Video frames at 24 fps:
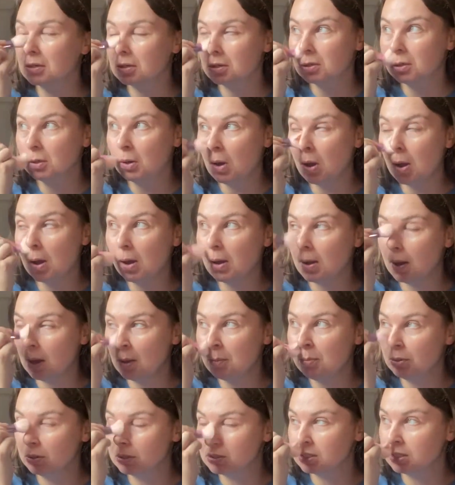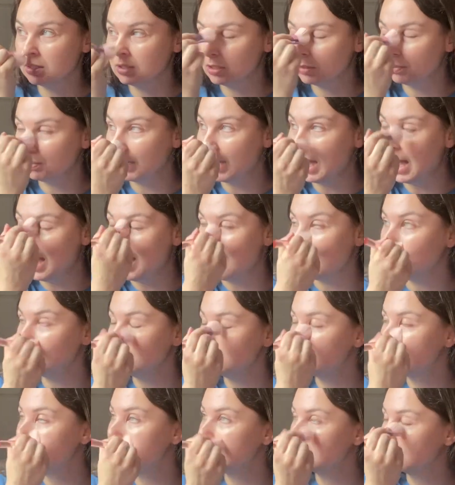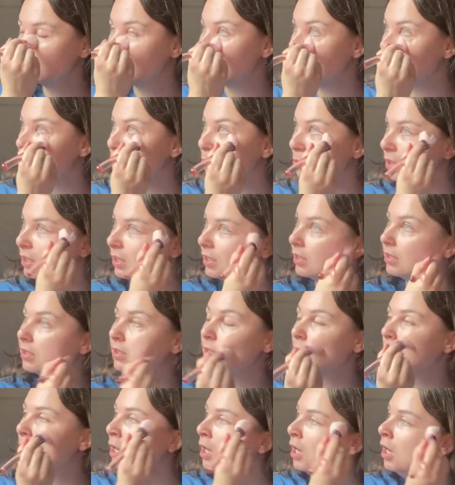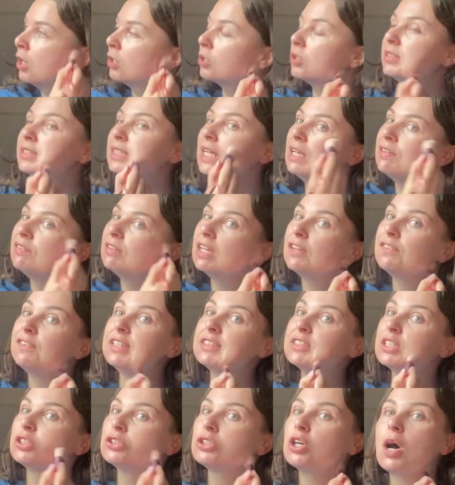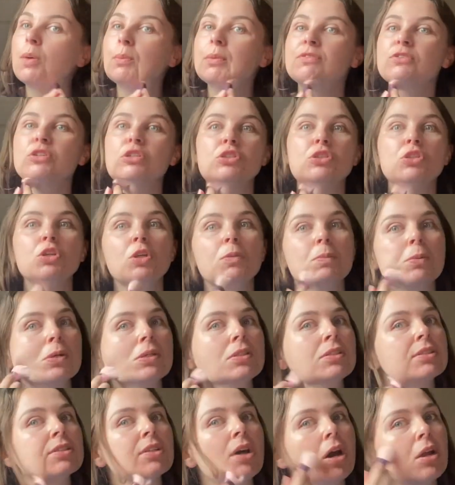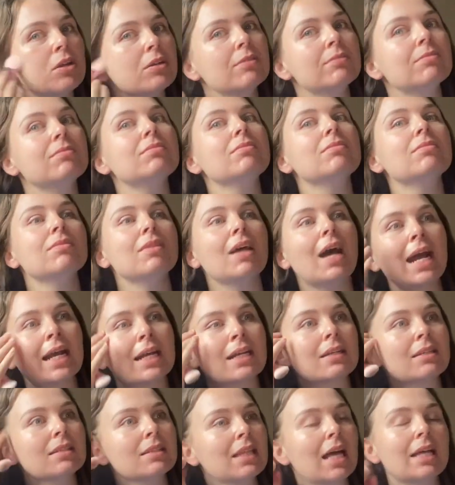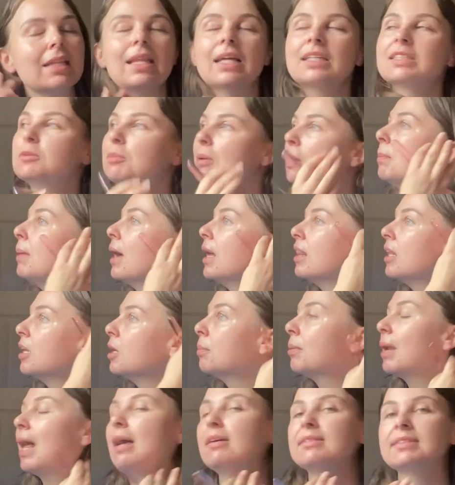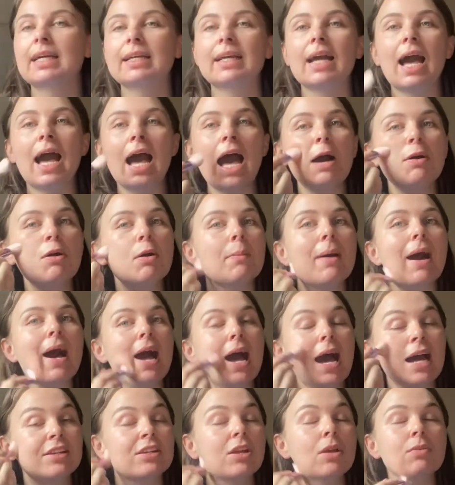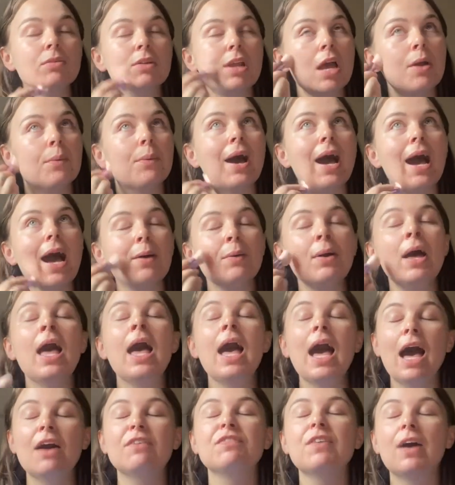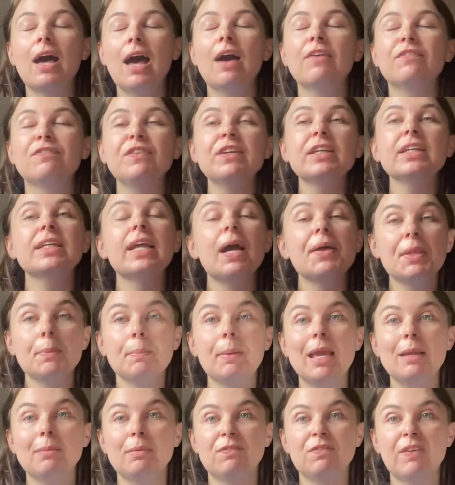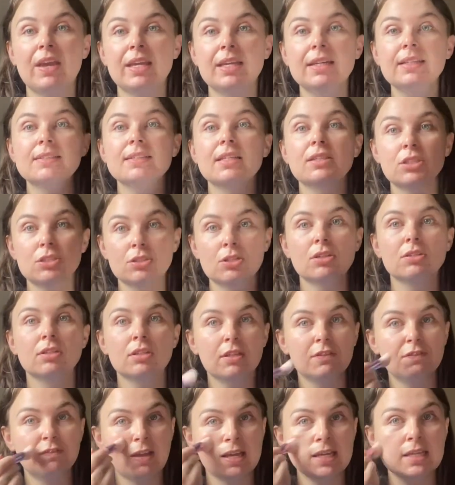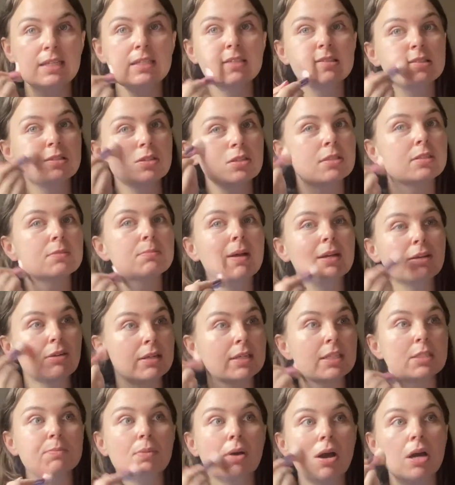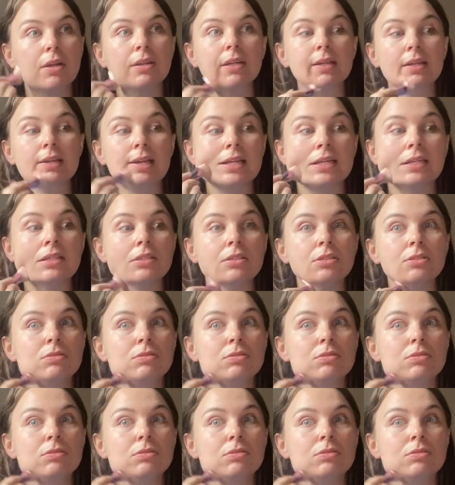not a buttoned blouse, then brilliant. Because even if it's a top with just 2 buttons on, that's a bit better than a blouse. Like, how am I don't know how. I've figured out the baby phase and the toddler phase, because my granddad's partner can